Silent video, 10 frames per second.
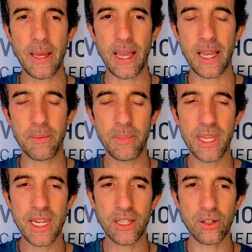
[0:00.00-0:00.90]
And
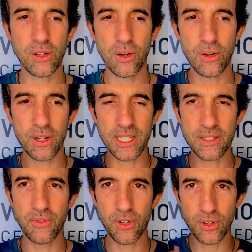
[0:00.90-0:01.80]
being in the cold, this
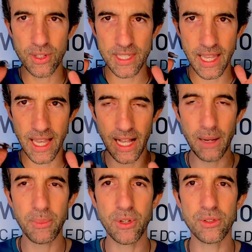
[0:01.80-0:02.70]
focus
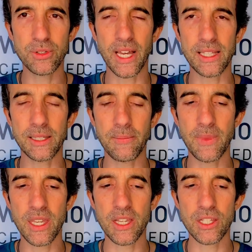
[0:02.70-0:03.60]
help you to that.
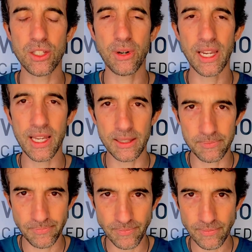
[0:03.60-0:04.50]
So again,
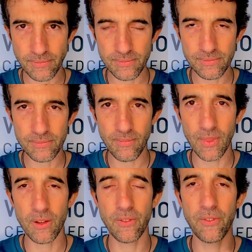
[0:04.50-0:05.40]

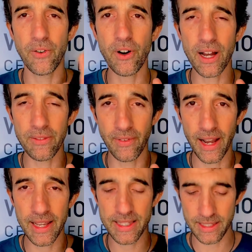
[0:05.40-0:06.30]
for
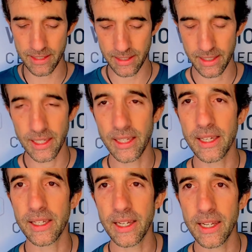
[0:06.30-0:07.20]
advice,
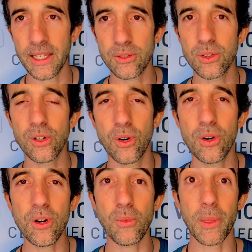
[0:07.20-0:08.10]
getting to the
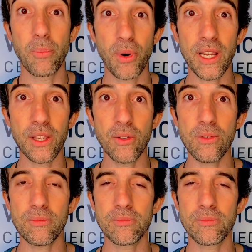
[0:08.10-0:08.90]
cold, what bring you?